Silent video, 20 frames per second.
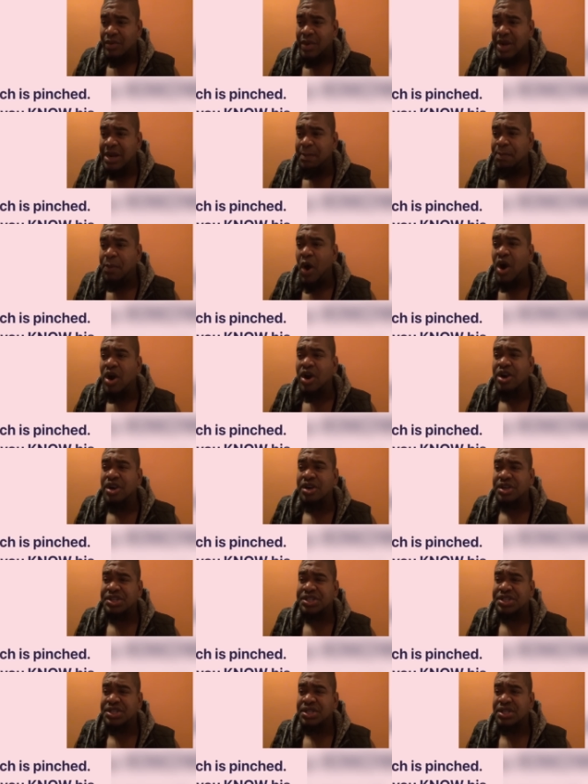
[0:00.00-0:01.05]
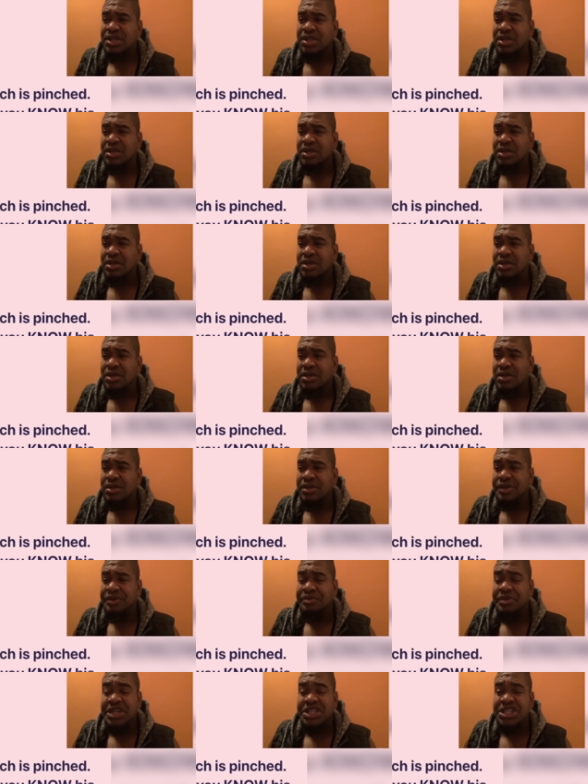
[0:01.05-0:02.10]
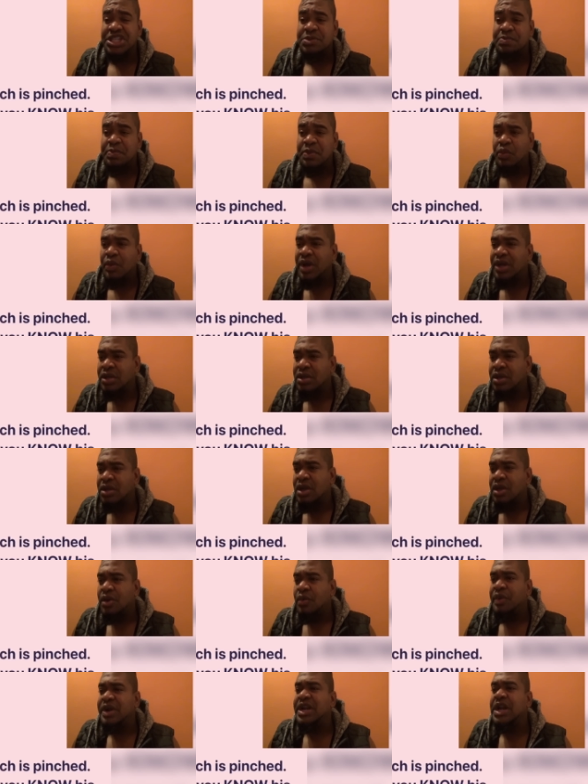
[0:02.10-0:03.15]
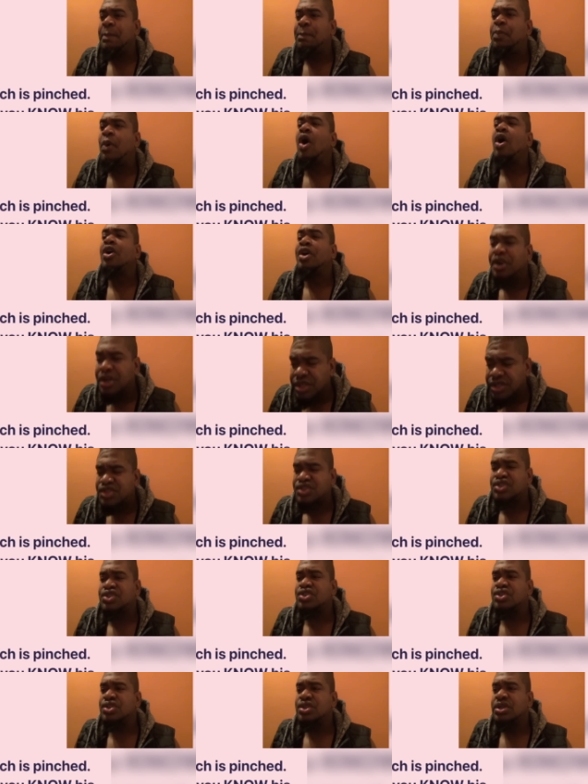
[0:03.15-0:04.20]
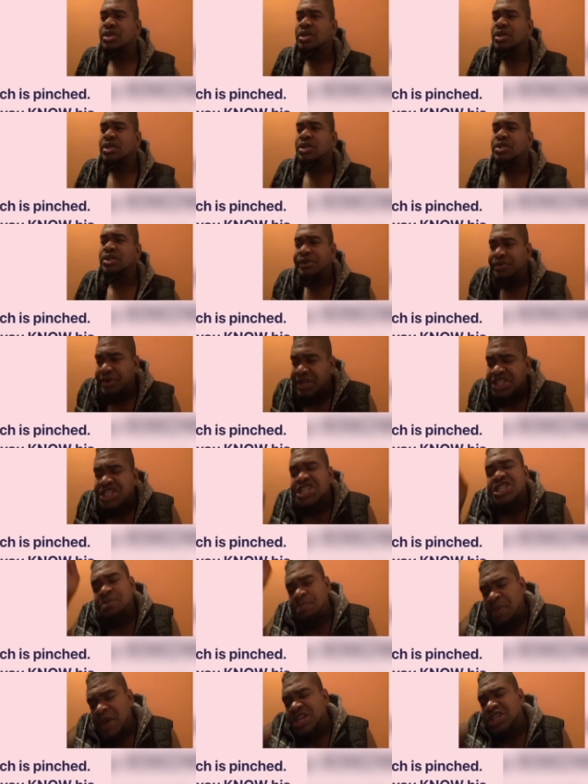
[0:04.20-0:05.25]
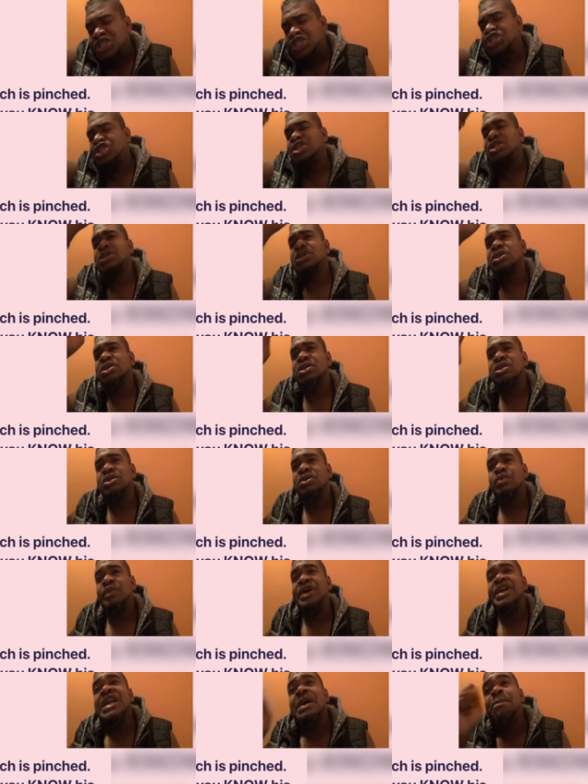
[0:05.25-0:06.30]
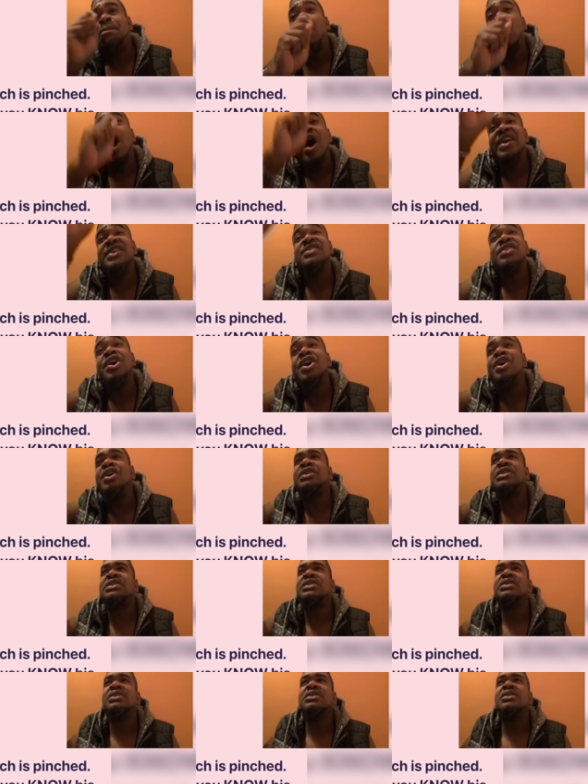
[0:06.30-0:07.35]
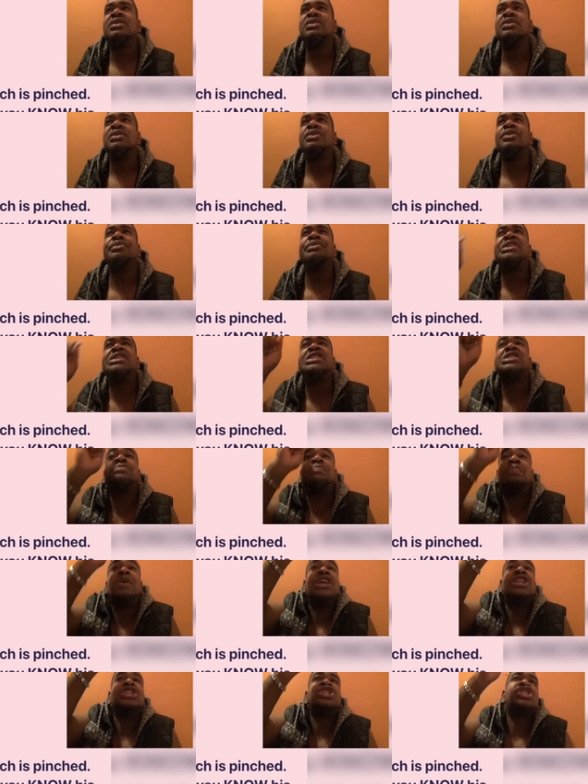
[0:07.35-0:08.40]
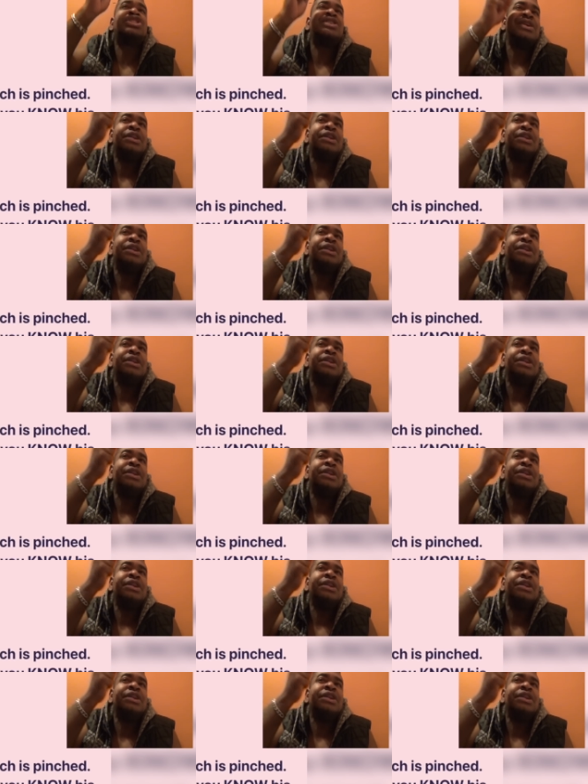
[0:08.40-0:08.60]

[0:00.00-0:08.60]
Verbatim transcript: When the poor hurt, the rich is what? When the poor hurts, the rich is pinched. When the poor is hurt, the rich is pinched.